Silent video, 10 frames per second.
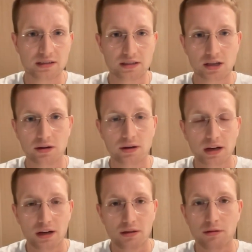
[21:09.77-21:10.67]
And so
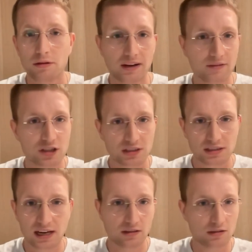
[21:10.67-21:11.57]
through leveraging the
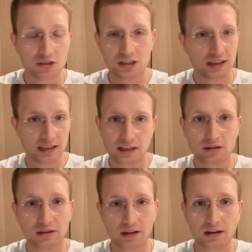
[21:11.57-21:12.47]
technology that
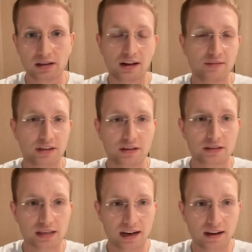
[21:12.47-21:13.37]
Aeon and Archive and
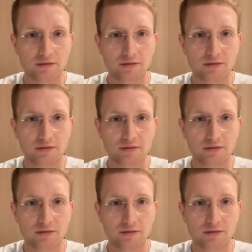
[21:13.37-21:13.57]
others have,